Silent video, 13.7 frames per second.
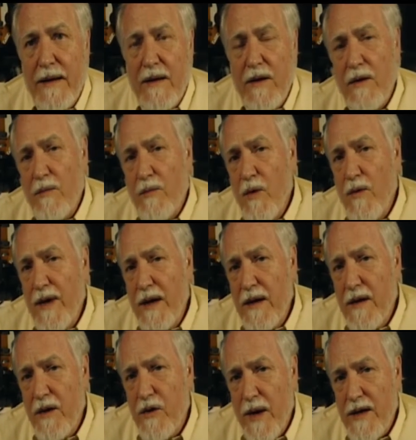moving
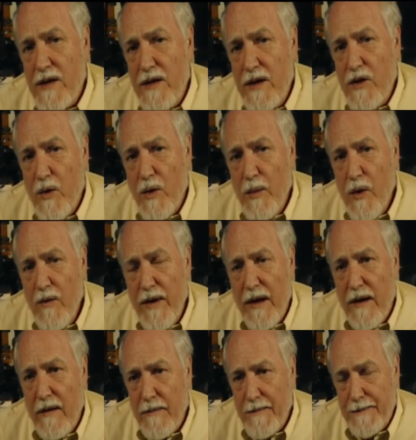in the direction that you were moving
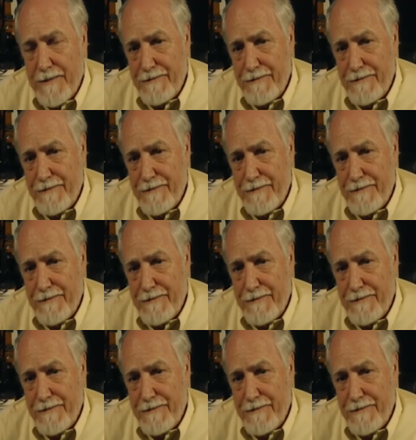in?